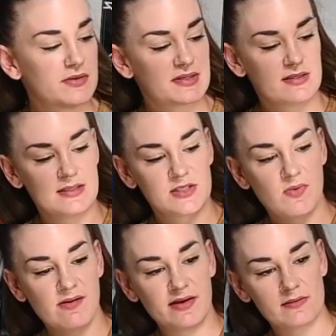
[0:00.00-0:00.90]
using these
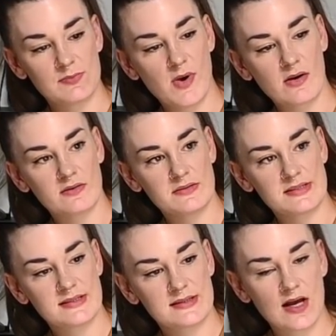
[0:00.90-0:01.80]
12-ounce bottles this